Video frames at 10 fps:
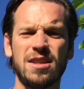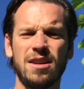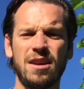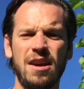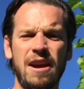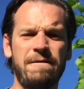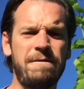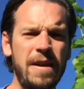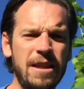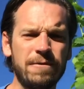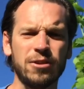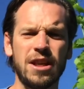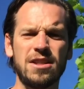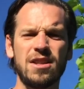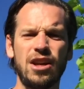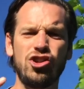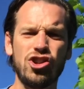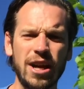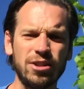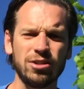and faithfulness and
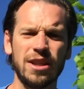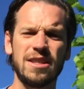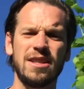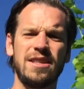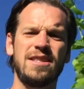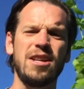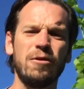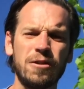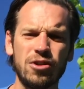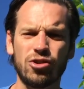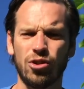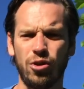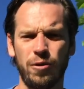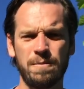gentleness and self-control.